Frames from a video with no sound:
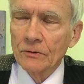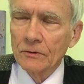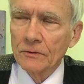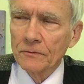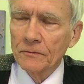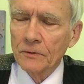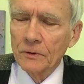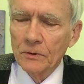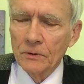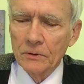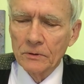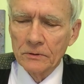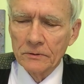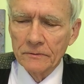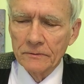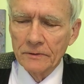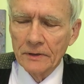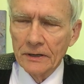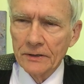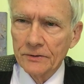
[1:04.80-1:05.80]
fall
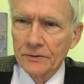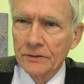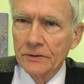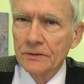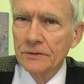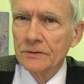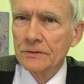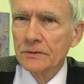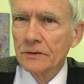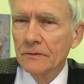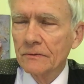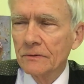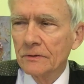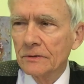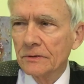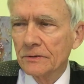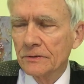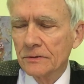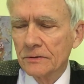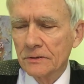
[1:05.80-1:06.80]
of
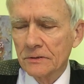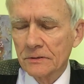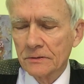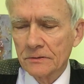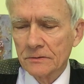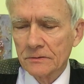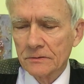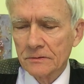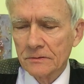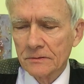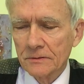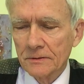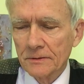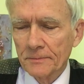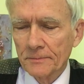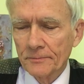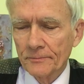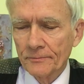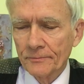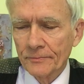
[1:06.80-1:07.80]
1976
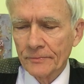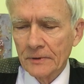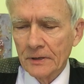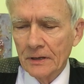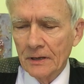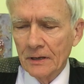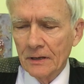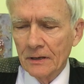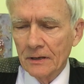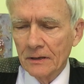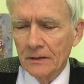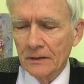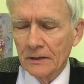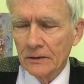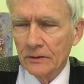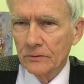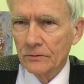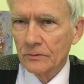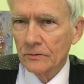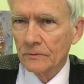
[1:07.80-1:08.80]
and I
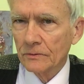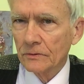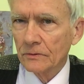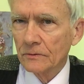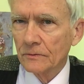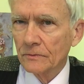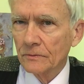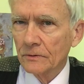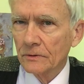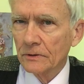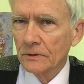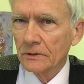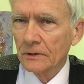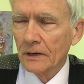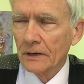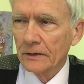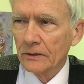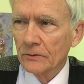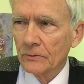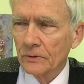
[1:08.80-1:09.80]
interviewed for the
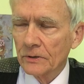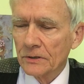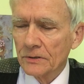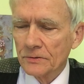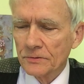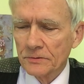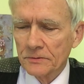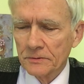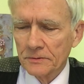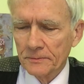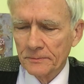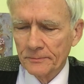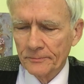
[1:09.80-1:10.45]
IRS.